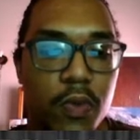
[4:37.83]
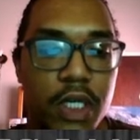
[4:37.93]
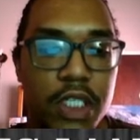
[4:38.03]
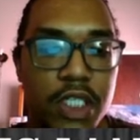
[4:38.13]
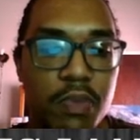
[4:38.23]

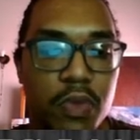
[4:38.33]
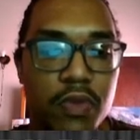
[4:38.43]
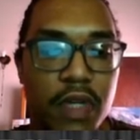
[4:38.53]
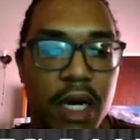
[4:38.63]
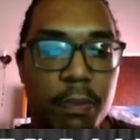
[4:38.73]
we could just
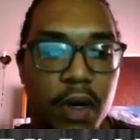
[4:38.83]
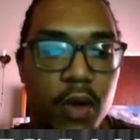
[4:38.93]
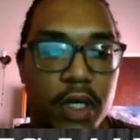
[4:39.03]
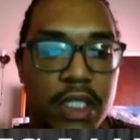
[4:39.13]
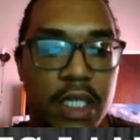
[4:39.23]
move that
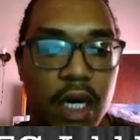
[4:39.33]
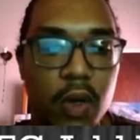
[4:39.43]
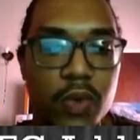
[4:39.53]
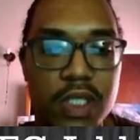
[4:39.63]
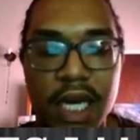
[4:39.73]
power to the
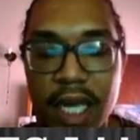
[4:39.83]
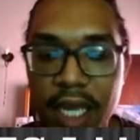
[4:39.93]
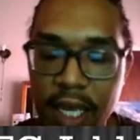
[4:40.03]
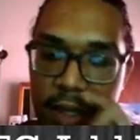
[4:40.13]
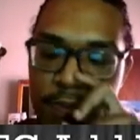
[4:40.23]
outside
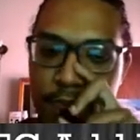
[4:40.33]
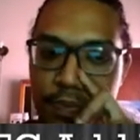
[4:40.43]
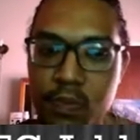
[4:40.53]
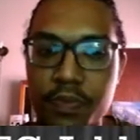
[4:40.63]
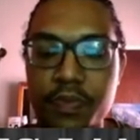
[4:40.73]
here.
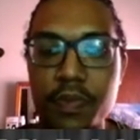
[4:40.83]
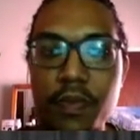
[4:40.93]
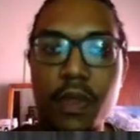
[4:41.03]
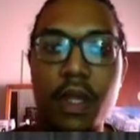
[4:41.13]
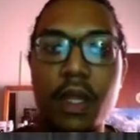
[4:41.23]

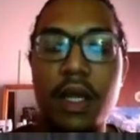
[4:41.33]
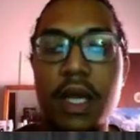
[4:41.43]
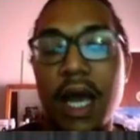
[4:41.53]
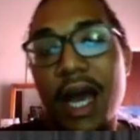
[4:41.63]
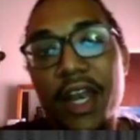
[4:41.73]

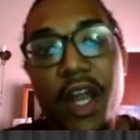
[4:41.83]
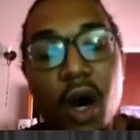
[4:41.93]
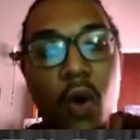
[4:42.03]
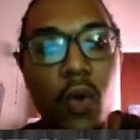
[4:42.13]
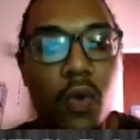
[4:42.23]
And
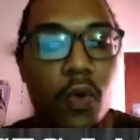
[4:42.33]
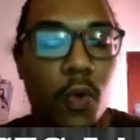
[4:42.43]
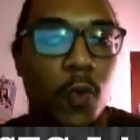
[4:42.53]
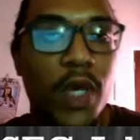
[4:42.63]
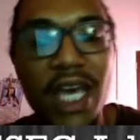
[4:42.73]
now
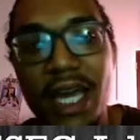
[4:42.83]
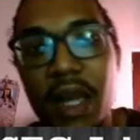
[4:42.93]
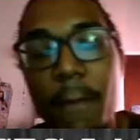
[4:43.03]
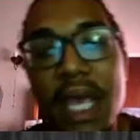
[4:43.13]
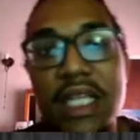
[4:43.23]
we
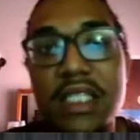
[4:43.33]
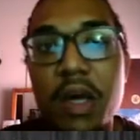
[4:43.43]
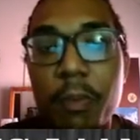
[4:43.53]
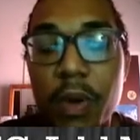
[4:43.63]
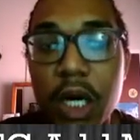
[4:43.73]
kind of made
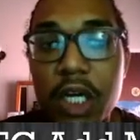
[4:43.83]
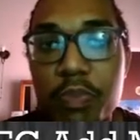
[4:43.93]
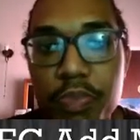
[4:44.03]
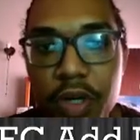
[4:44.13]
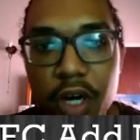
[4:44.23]
some
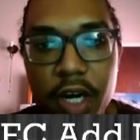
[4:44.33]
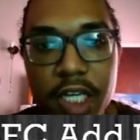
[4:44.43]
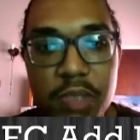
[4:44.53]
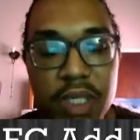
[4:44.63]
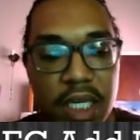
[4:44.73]
good
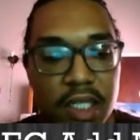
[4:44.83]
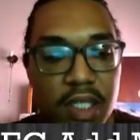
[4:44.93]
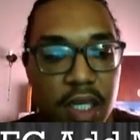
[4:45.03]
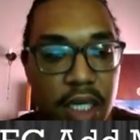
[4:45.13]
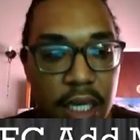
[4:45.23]
progress,
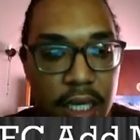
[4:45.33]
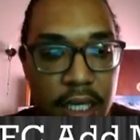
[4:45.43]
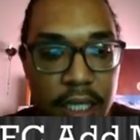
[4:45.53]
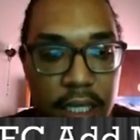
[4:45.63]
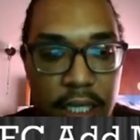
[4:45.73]
because
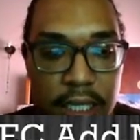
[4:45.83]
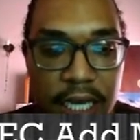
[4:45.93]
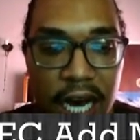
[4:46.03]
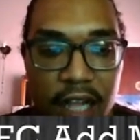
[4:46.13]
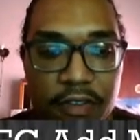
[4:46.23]

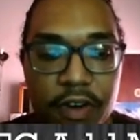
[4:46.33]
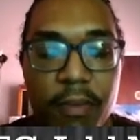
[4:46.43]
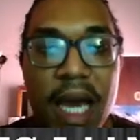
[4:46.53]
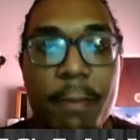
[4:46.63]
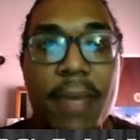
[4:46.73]
the alpha
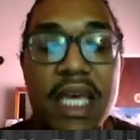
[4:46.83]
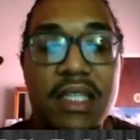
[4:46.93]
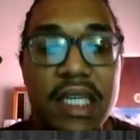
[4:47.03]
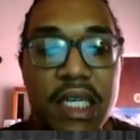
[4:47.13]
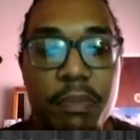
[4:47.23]
by
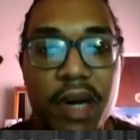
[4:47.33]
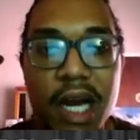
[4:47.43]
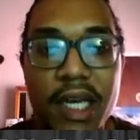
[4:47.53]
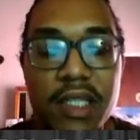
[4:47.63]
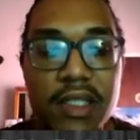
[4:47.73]
beta in the
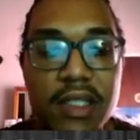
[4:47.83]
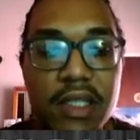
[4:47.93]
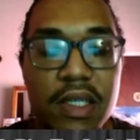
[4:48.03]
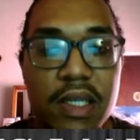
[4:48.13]
brackets,